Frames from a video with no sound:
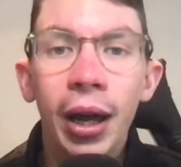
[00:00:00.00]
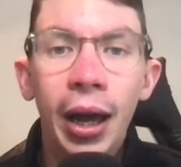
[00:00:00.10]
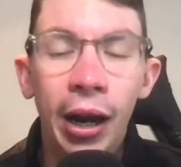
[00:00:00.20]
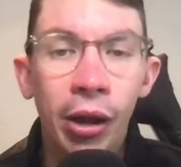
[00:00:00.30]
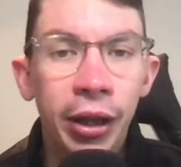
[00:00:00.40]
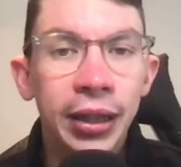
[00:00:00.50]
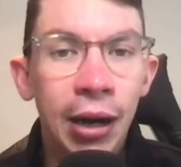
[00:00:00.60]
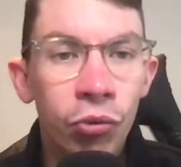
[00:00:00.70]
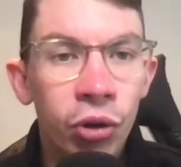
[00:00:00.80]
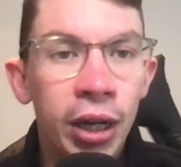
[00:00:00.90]
And I think
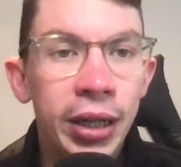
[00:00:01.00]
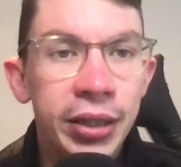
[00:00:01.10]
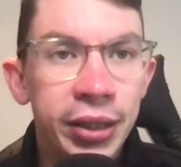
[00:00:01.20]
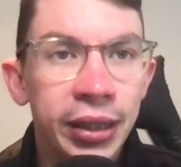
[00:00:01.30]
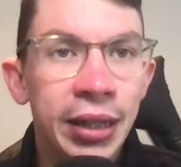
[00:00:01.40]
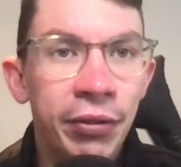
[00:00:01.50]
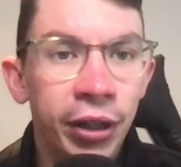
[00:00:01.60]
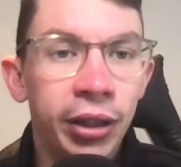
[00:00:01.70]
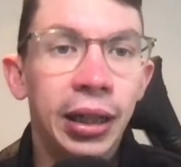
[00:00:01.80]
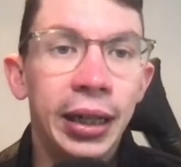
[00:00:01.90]
that really
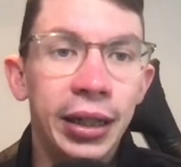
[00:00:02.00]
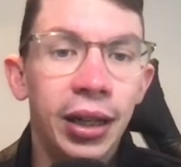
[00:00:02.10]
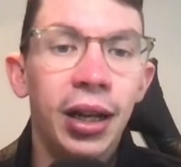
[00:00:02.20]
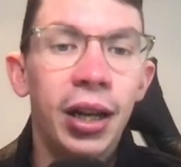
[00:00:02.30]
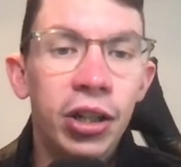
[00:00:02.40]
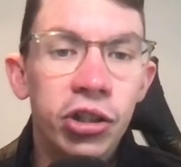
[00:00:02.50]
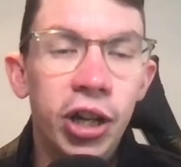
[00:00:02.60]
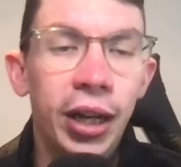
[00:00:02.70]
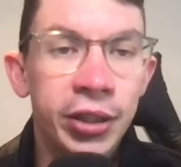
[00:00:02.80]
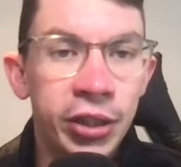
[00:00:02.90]
significantly
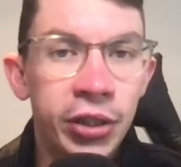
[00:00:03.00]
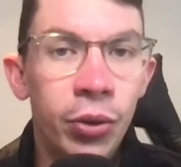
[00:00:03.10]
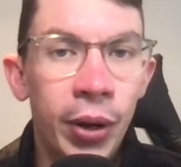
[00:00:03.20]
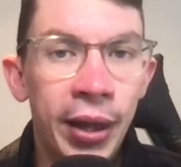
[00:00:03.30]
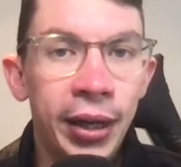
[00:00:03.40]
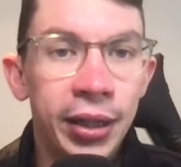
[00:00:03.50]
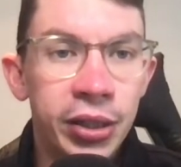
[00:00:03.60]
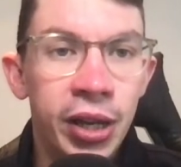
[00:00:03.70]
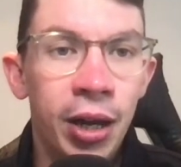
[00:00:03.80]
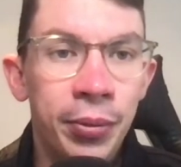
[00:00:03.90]
changes the way they're going to
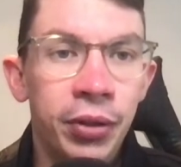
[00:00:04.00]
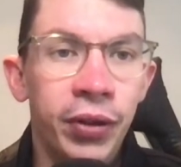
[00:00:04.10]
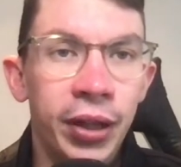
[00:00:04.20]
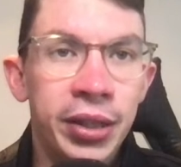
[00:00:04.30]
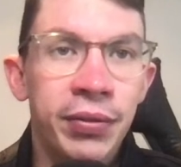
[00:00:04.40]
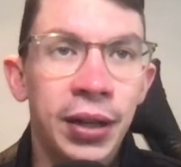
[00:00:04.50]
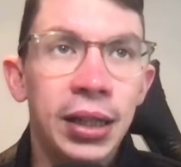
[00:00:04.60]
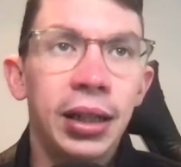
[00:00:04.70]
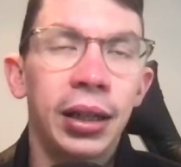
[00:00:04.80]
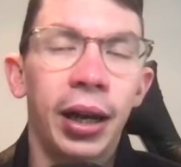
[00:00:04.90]
set up
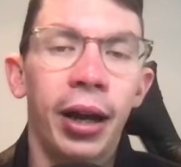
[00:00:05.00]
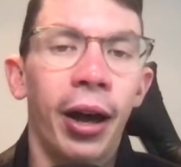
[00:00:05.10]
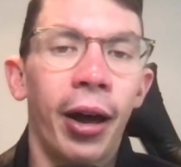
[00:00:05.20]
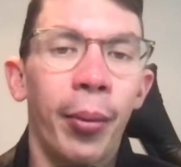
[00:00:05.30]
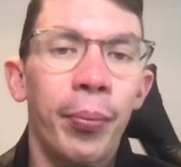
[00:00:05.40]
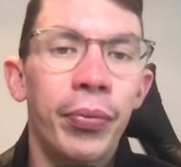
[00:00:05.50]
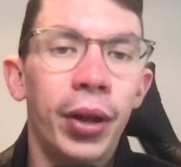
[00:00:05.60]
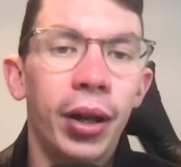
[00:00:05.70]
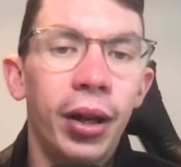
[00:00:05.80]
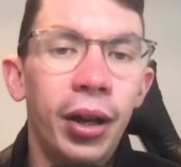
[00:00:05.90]
defensively.
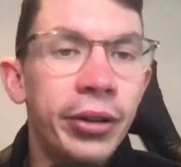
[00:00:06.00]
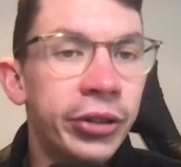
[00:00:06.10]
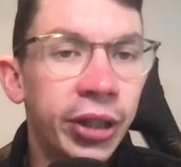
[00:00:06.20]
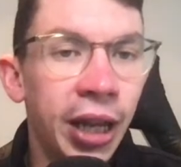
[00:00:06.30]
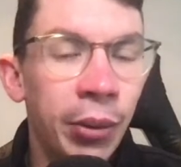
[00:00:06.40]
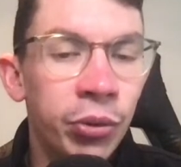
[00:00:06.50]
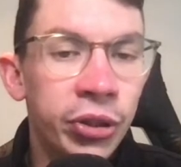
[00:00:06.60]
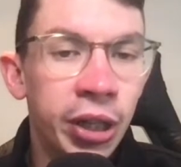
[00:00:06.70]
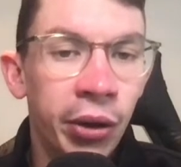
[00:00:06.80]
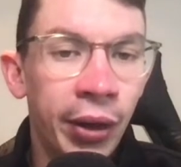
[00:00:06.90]
So yeah, we'll
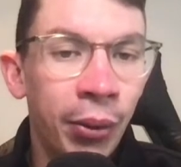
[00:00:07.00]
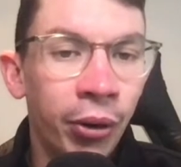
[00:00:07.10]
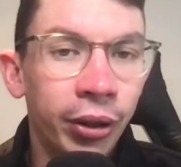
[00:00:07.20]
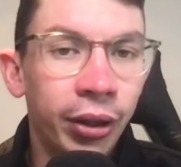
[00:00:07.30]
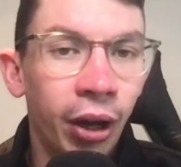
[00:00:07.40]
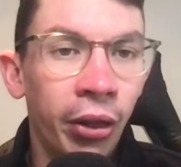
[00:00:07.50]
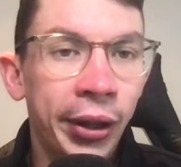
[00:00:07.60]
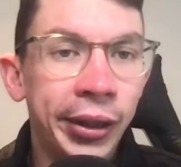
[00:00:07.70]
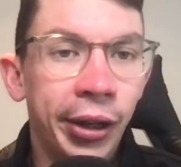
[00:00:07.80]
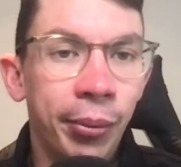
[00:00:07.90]
see on that one. I
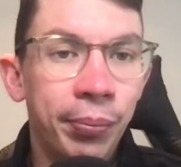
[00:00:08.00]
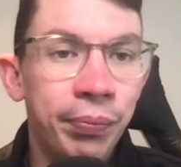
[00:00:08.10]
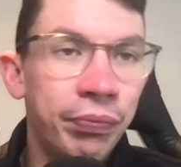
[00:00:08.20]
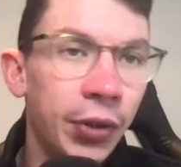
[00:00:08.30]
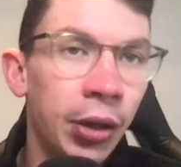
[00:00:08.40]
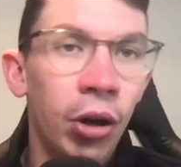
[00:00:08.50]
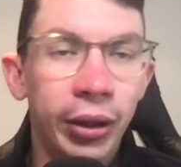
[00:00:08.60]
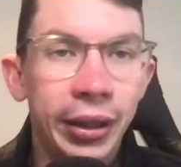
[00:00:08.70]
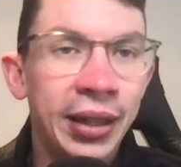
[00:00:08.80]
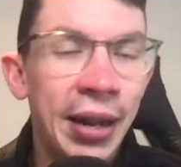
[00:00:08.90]
think I'm
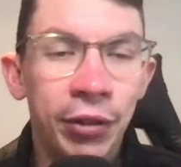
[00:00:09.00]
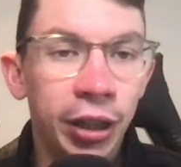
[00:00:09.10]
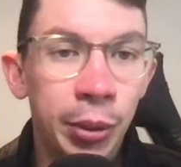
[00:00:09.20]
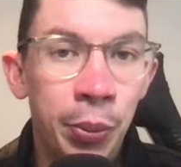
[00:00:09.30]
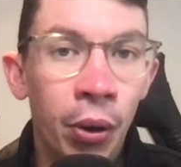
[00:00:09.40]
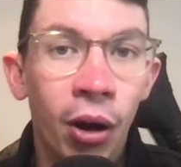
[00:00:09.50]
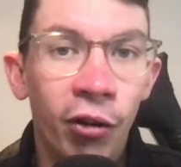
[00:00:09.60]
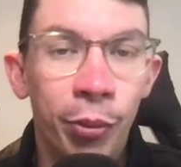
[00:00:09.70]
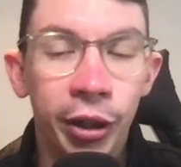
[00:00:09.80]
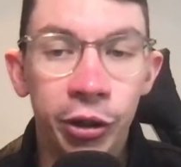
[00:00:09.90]
never going to be put
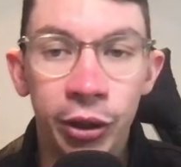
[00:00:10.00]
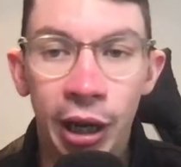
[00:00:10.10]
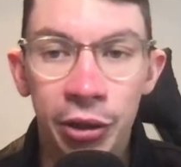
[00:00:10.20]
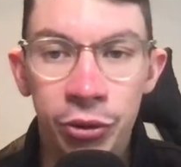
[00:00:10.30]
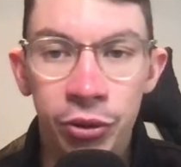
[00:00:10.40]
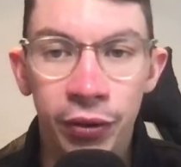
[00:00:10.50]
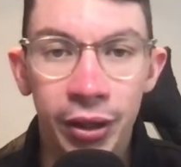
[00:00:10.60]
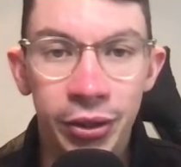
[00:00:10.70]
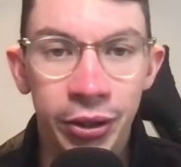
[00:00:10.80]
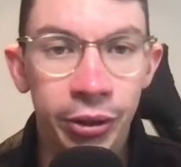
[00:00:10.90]
off by Newcastle
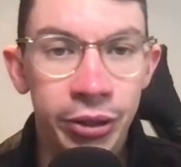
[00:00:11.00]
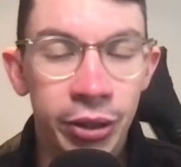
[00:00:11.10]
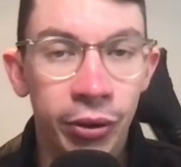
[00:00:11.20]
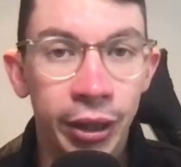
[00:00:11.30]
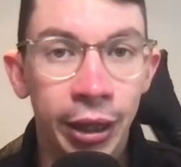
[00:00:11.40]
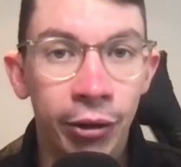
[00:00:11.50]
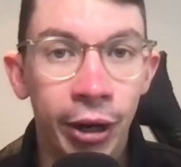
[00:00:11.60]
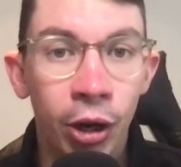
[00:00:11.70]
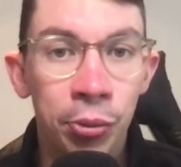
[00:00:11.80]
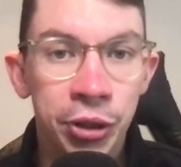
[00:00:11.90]
defence. I still think they're
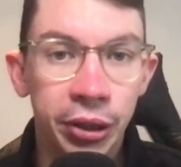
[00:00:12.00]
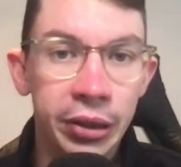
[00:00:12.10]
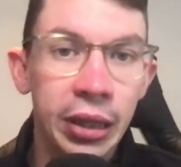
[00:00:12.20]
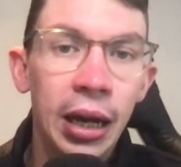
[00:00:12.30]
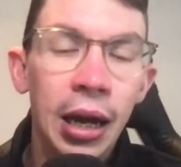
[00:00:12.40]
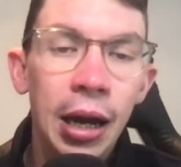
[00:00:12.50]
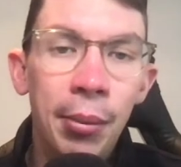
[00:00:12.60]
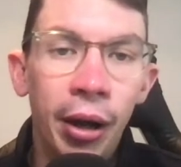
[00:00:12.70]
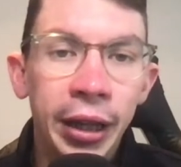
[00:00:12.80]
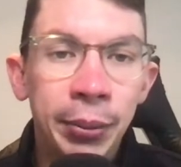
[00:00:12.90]
great options.
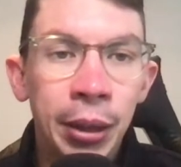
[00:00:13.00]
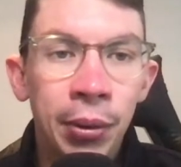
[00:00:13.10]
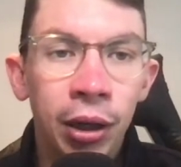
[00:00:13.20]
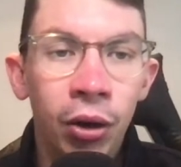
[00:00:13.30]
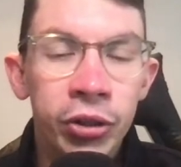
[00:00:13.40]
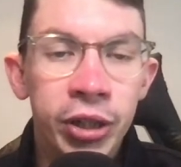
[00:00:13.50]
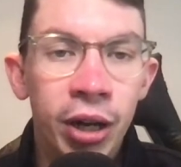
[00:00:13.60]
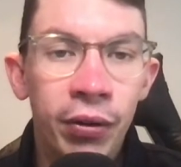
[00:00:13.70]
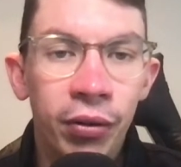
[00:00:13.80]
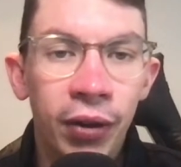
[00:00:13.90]
But I think people are glossing
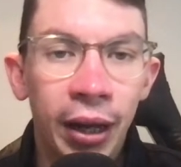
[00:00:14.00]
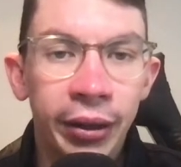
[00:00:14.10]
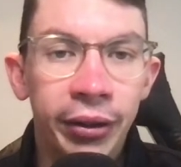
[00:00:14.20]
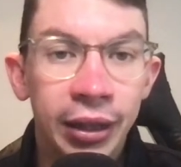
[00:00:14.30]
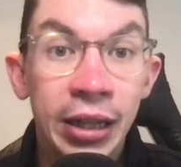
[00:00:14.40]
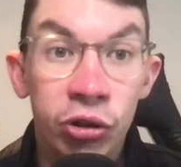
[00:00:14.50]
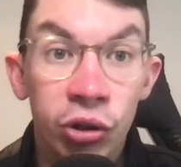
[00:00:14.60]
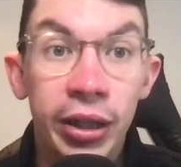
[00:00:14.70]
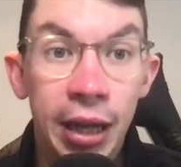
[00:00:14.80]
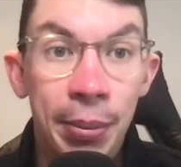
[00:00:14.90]
over the fact,
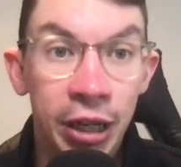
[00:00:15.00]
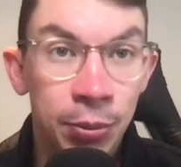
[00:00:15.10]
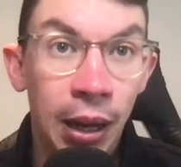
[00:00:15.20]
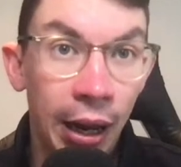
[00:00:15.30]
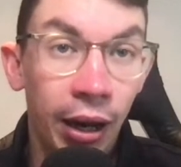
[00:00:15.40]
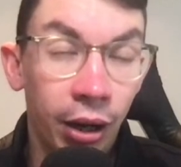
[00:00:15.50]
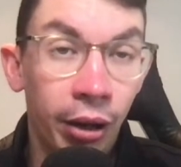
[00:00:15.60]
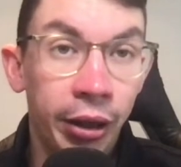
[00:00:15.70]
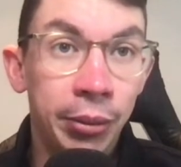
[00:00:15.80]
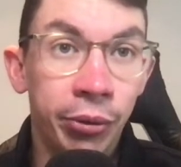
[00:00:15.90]
literally their best player, I
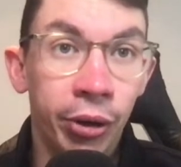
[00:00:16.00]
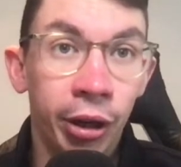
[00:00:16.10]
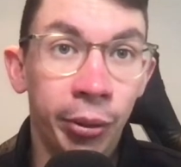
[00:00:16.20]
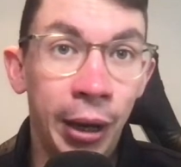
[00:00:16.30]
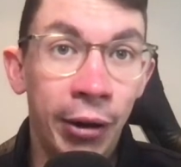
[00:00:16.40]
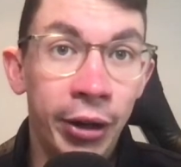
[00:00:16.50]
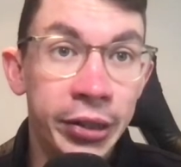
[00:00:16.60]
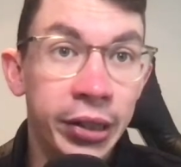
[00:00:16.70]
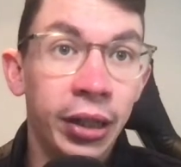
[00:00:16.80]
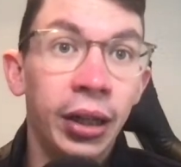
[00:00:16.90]
think Bruno Guimaraes.